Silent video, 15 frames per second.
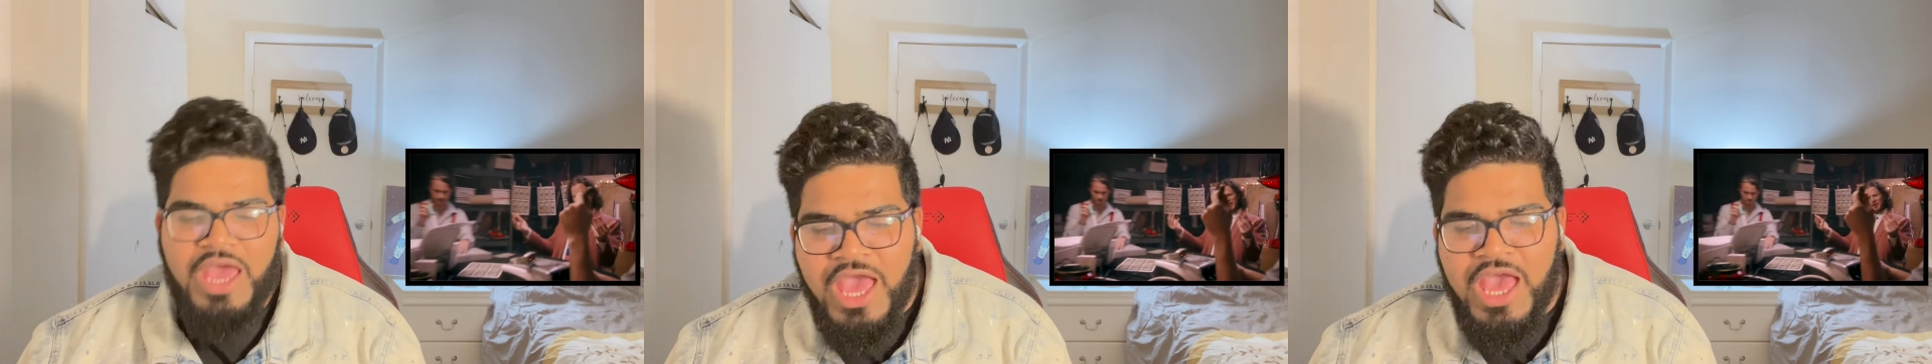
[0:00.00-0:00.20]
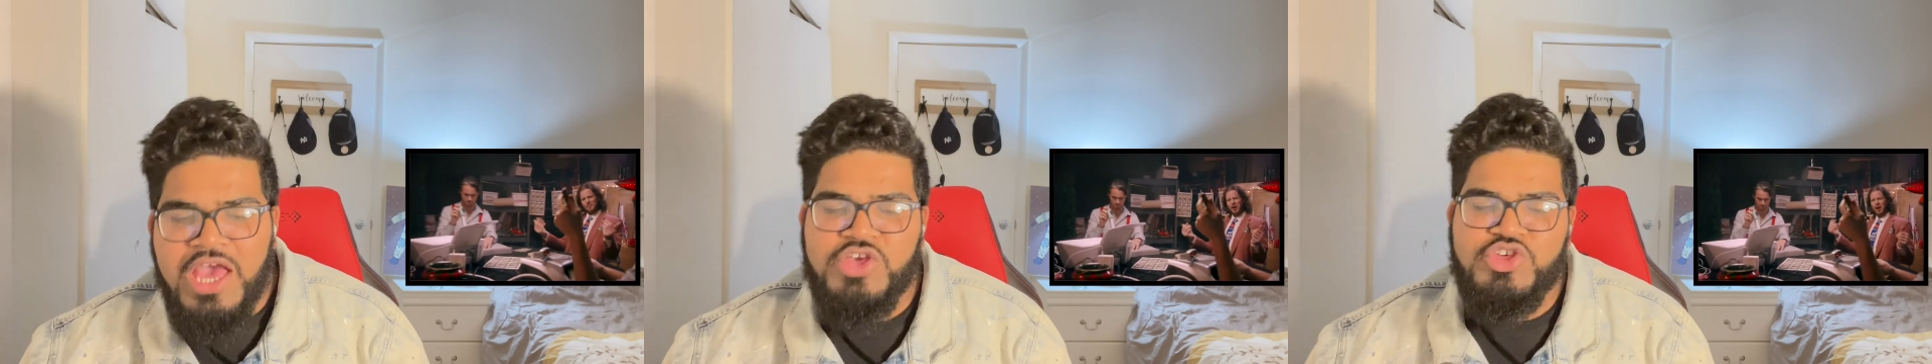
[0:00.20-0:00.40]

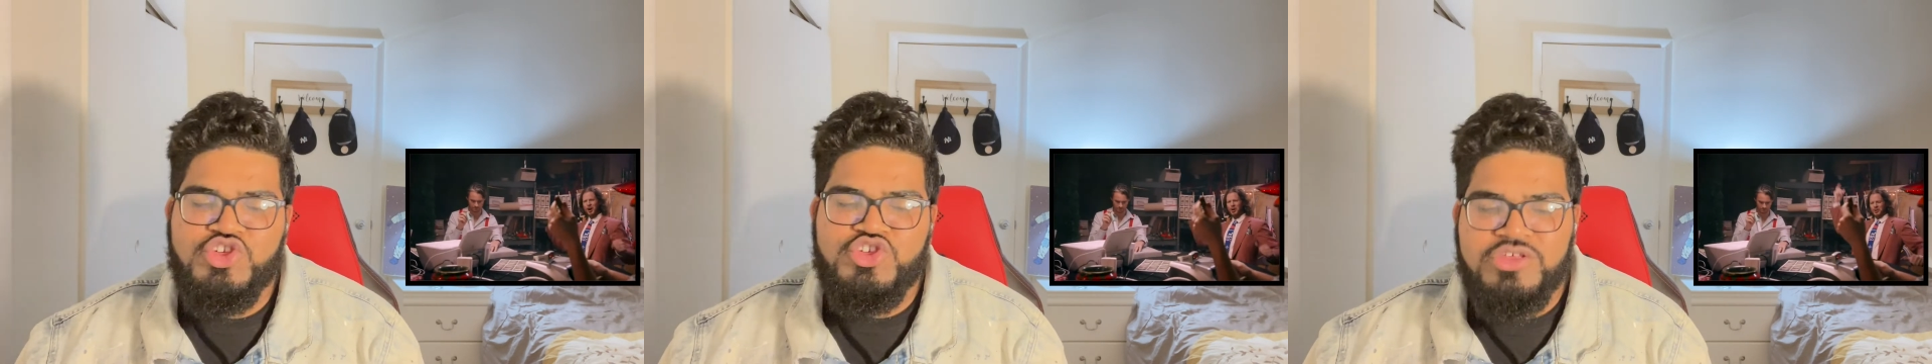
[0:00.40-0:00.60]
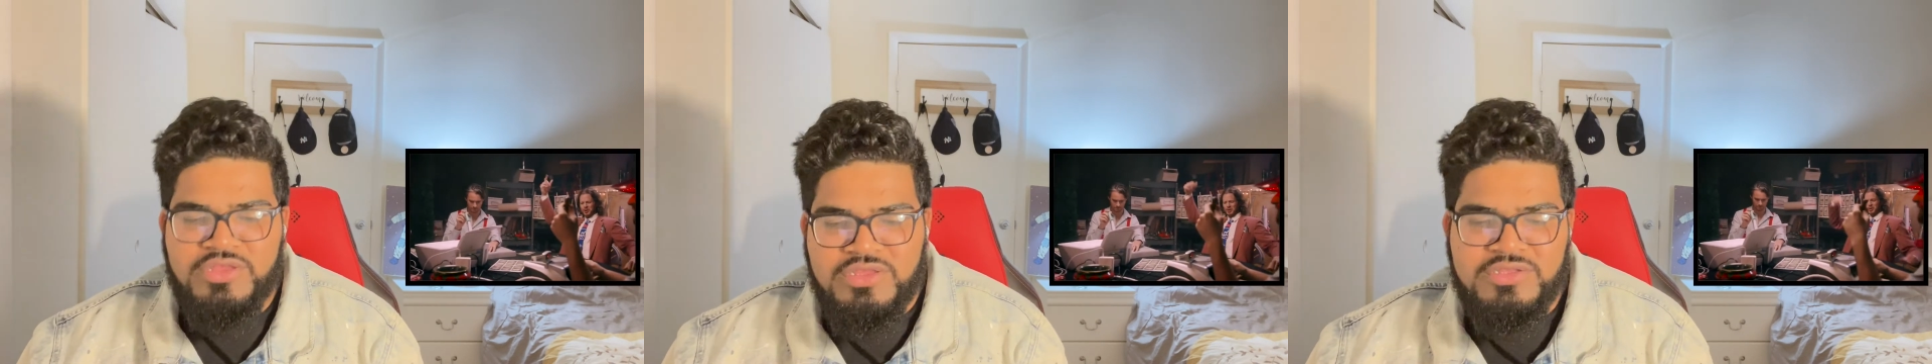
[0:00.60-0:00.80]
Come
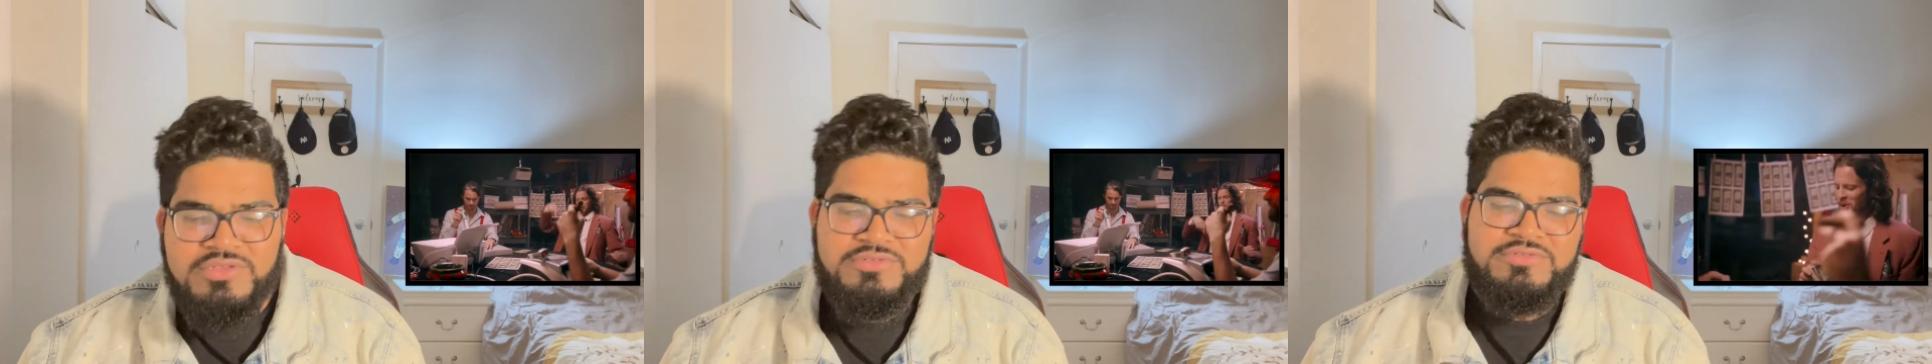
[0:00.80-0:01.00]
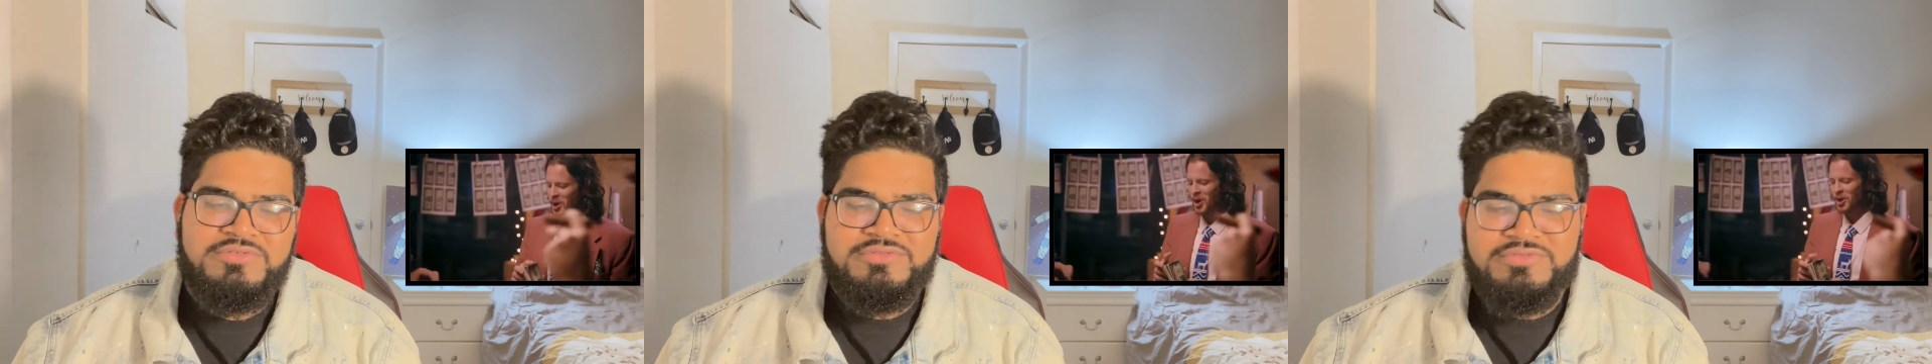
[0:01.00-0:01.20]
on,
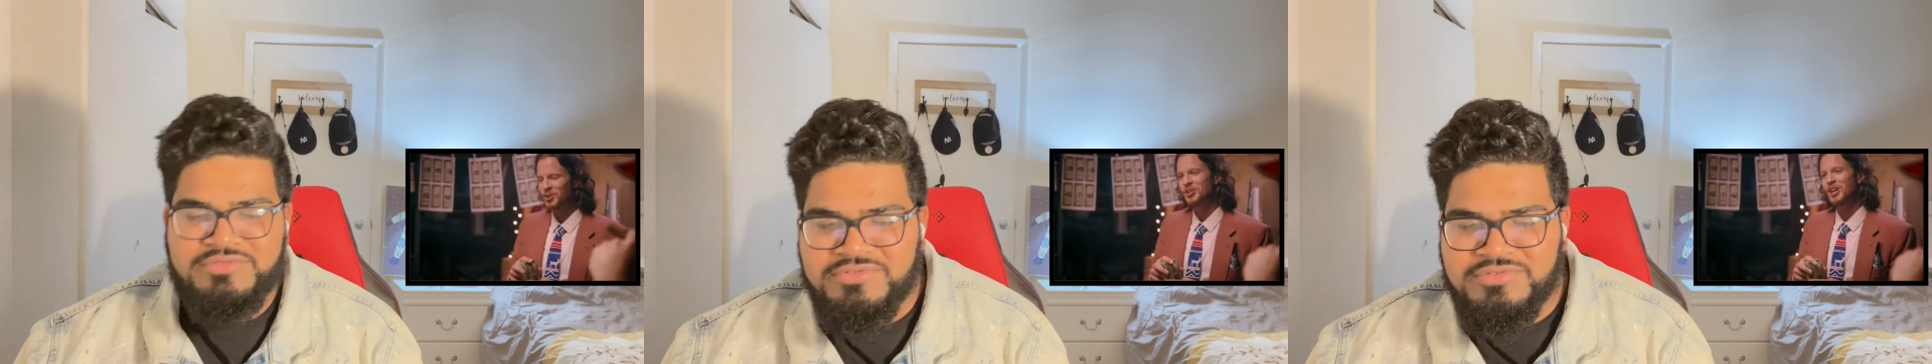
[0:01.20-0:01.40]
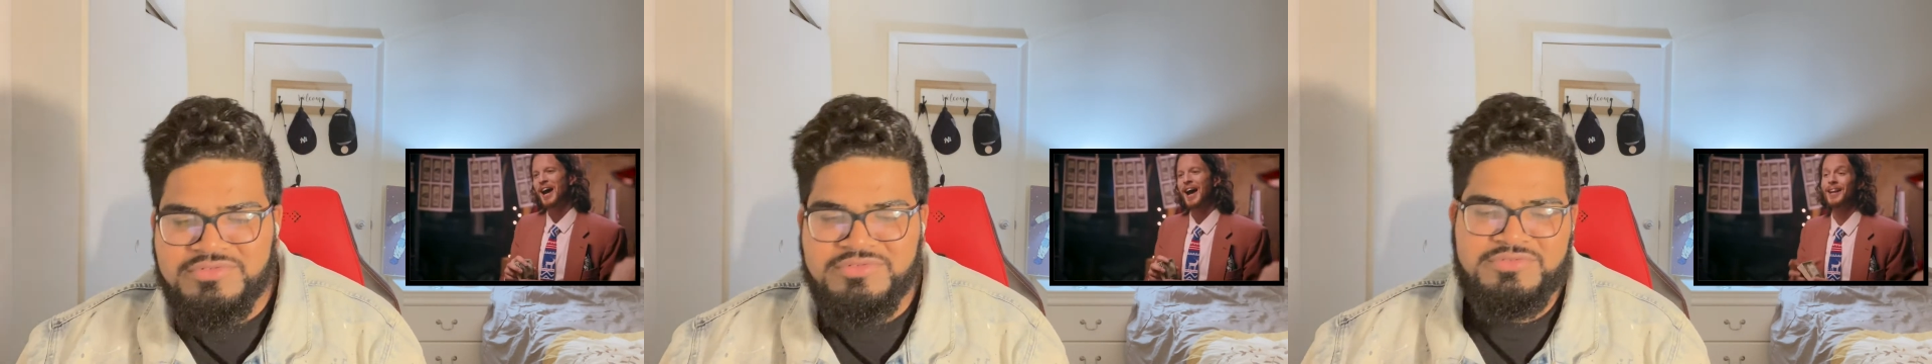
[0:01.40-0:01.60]
come
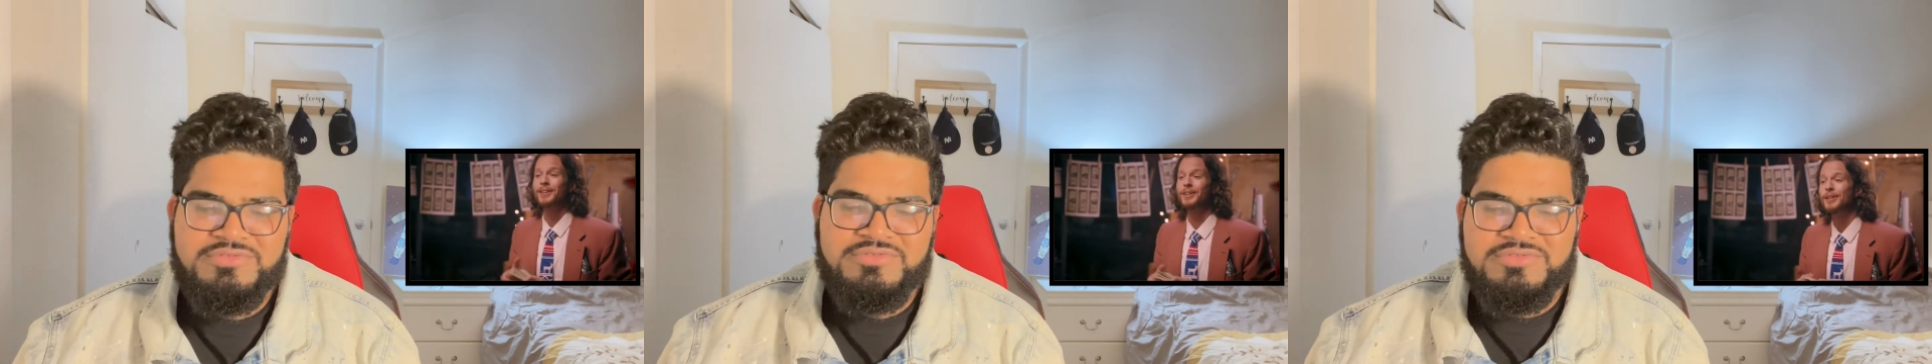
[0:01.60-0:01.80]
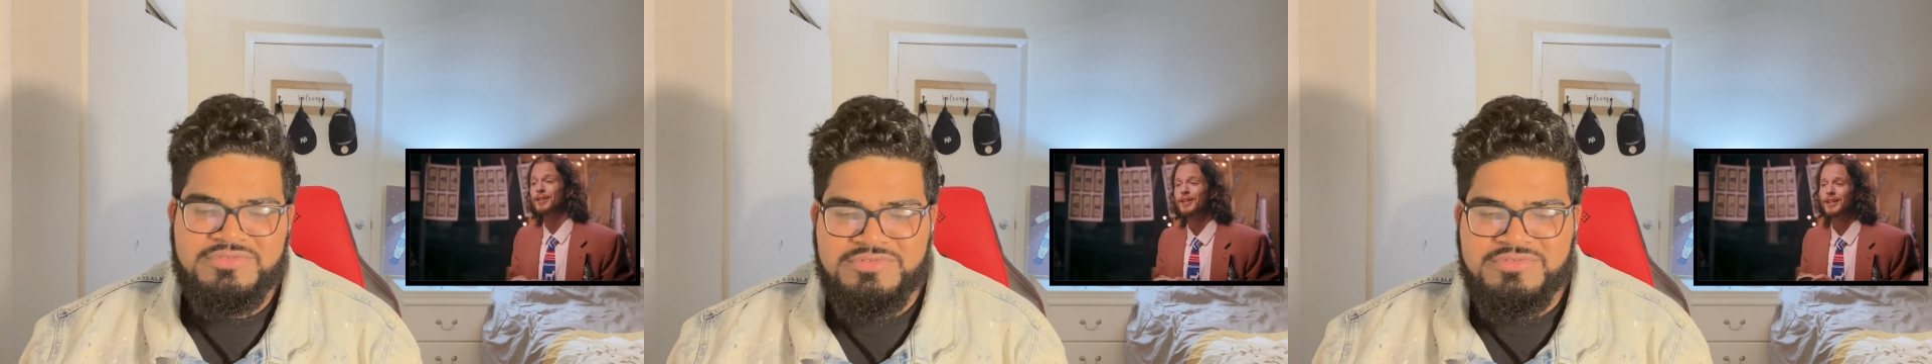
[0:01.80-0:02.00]
on,
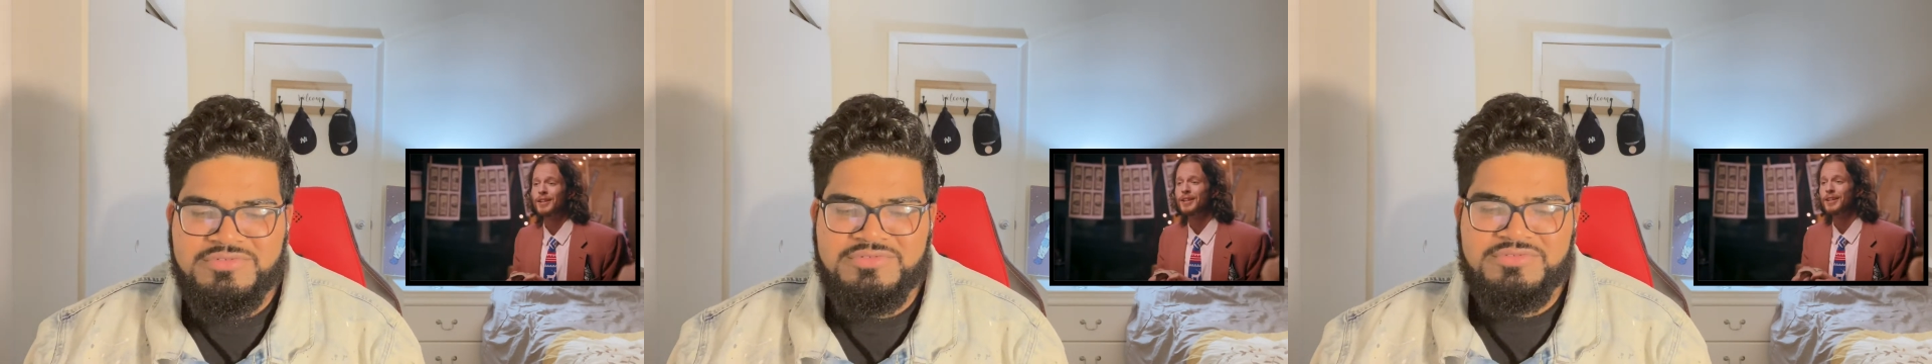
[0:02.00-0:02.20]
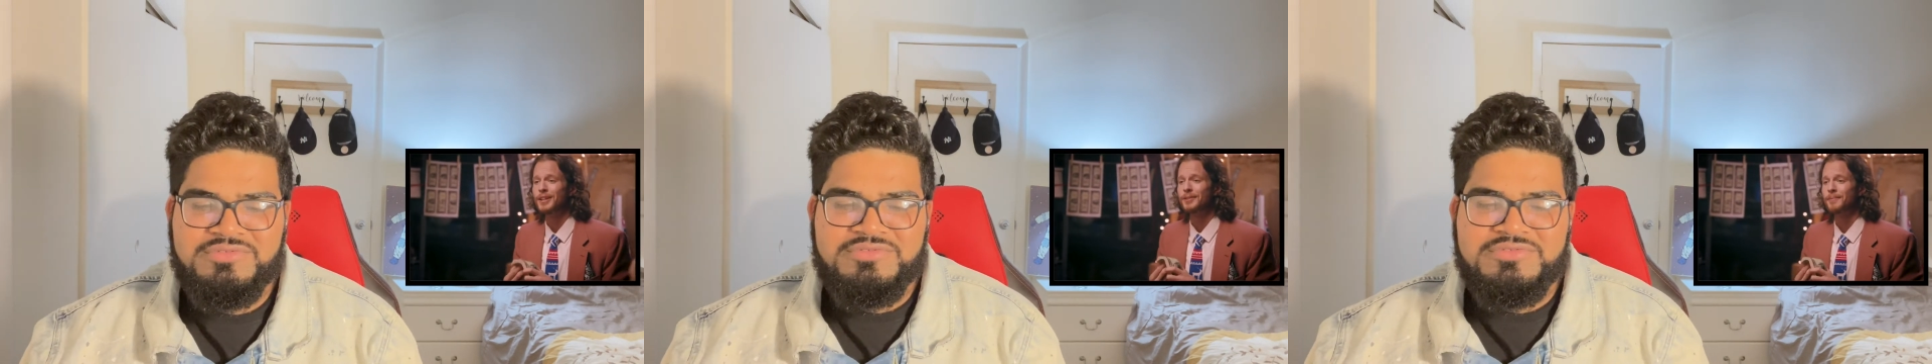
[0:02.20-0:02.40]
I
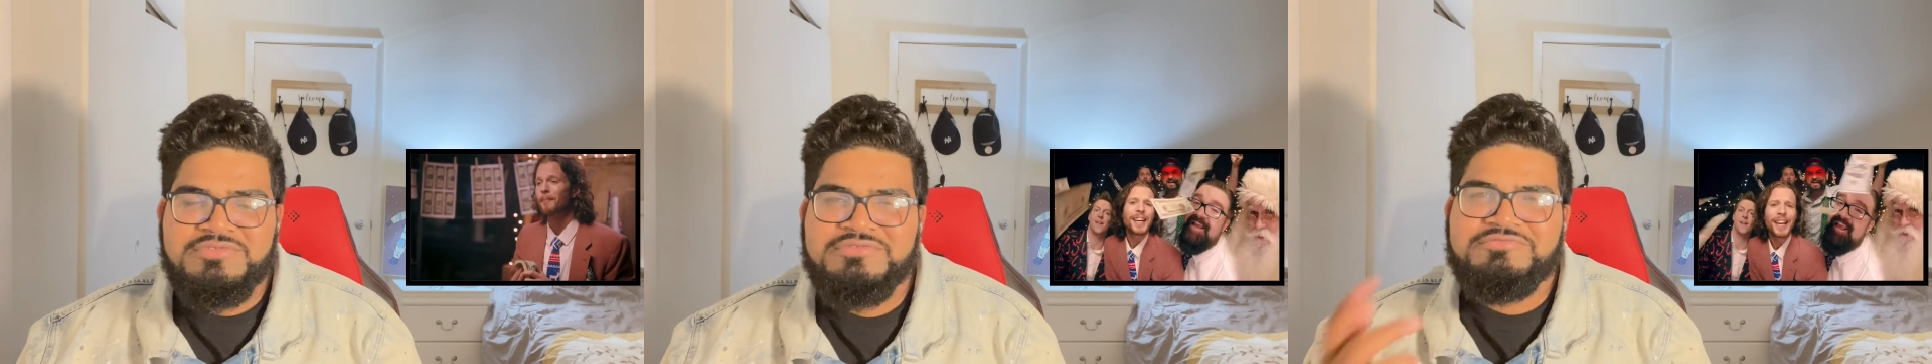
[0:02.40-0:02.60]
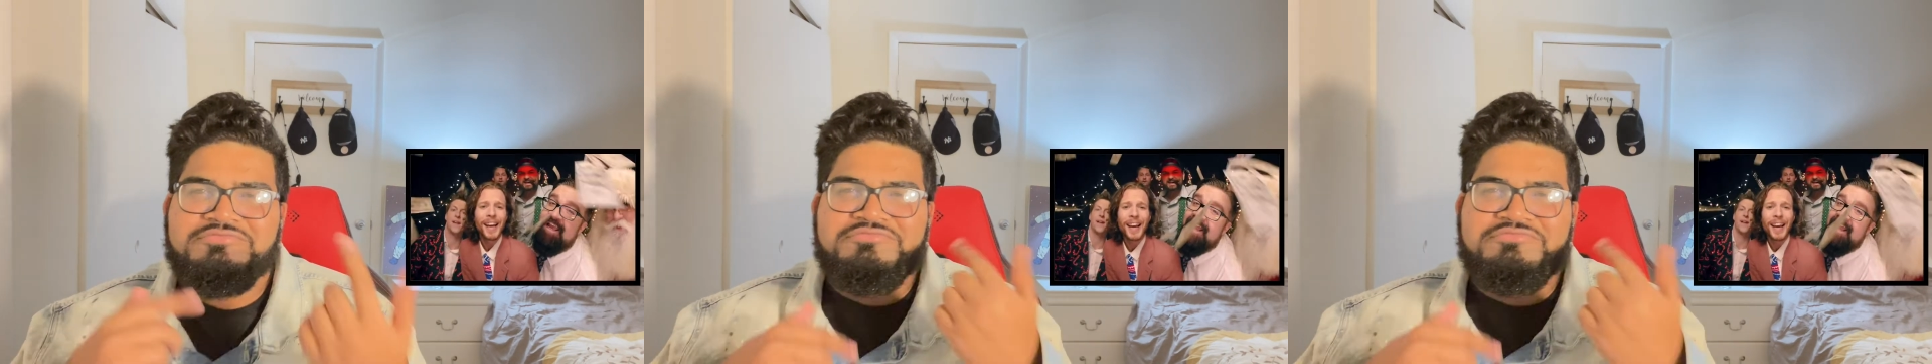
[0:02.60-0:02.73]
need it.